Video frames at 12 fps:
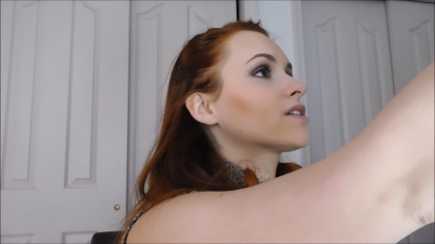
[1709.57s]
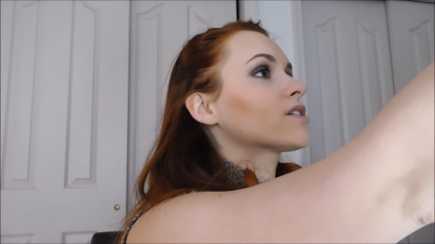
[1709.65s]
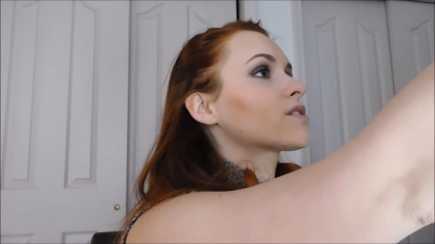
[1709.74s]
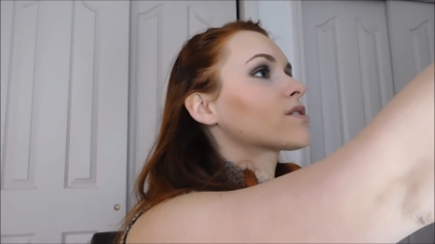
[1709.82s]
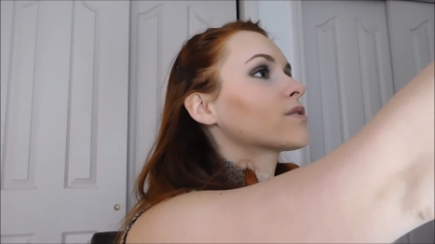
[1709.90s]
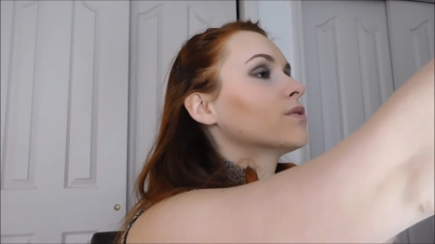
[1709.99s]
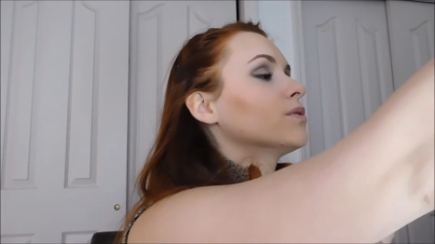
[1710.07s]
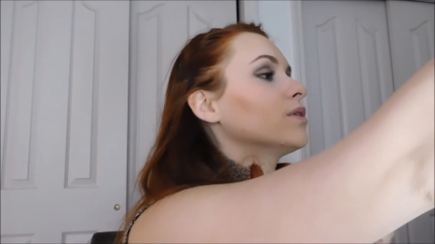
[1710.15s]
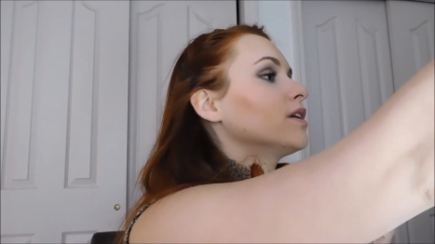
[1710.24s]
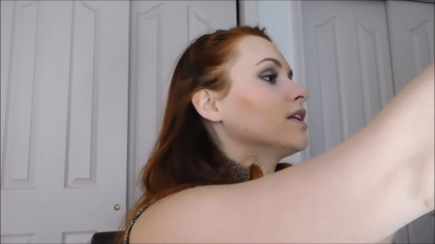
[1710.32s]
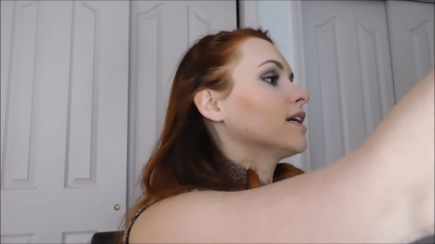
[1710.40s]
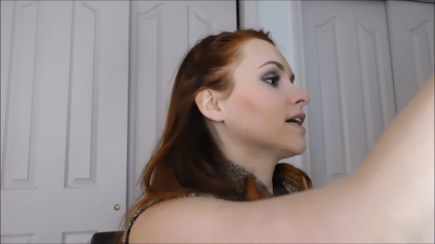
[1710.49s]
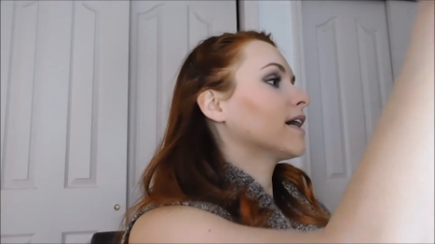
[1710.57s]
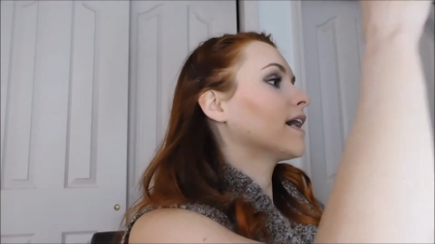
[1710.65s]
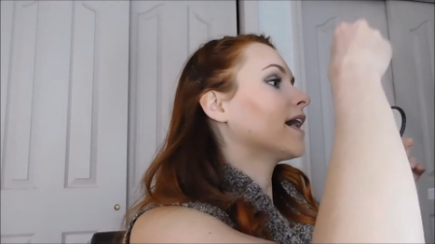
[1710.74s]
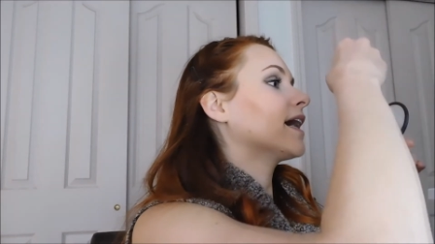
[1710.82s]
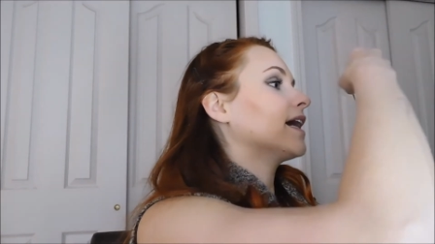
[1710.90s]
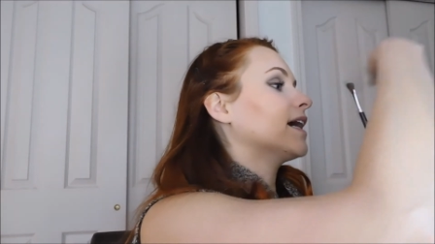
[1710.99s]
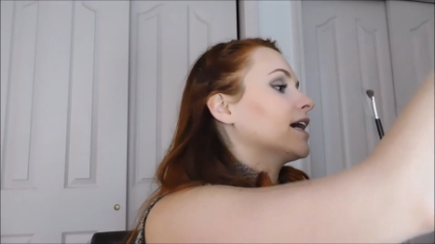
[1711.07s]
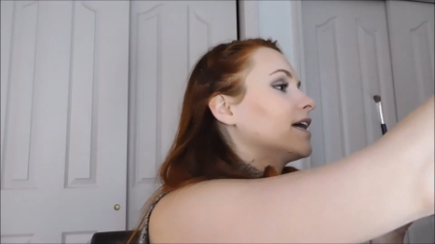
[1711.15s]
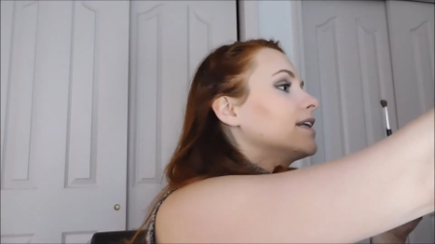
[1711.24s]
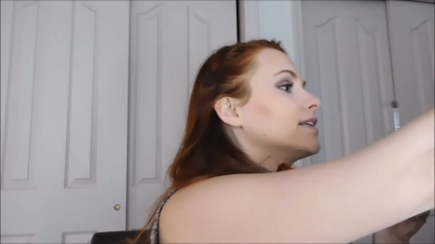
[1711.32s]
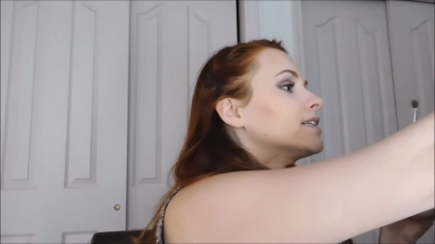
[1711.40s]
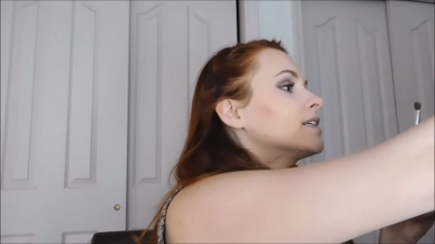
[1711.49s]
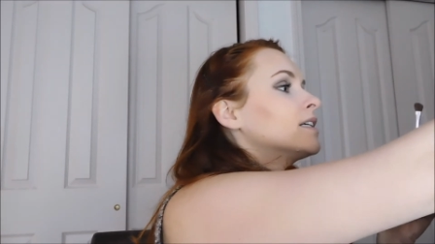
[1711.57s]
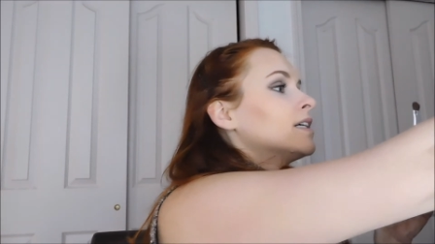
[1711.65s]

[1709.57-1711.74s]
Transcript: to school and